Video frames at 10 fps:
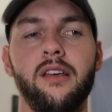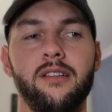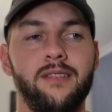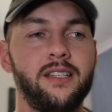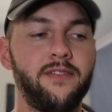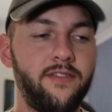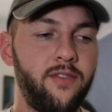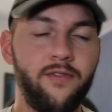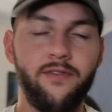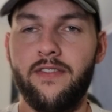that's
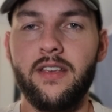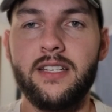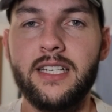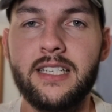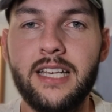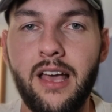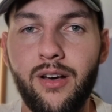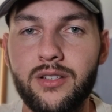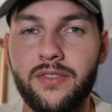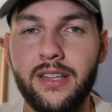50, 60
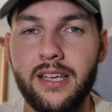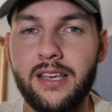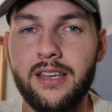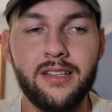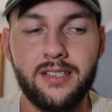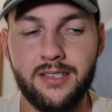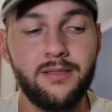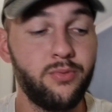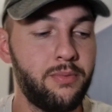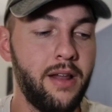goals for the year.
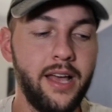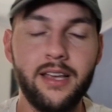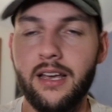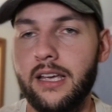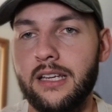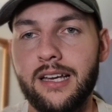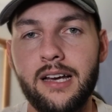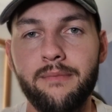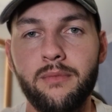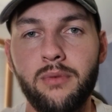We're playing
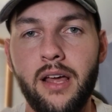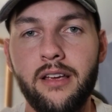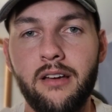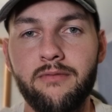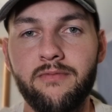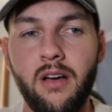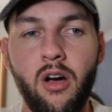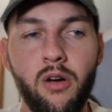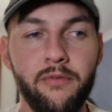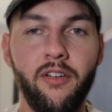a
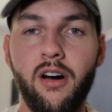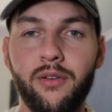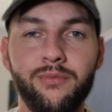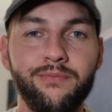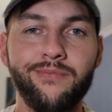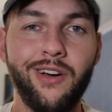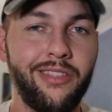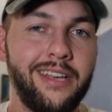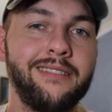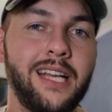home final. I
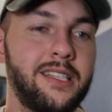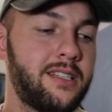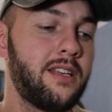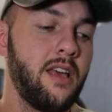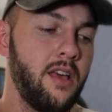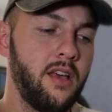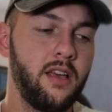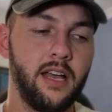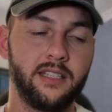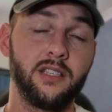think that's
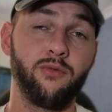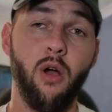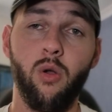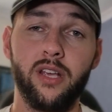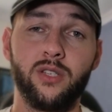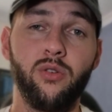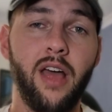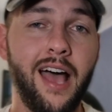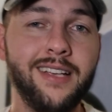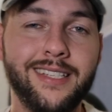the role he sort of
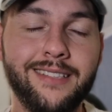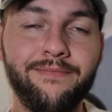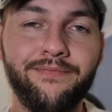has, and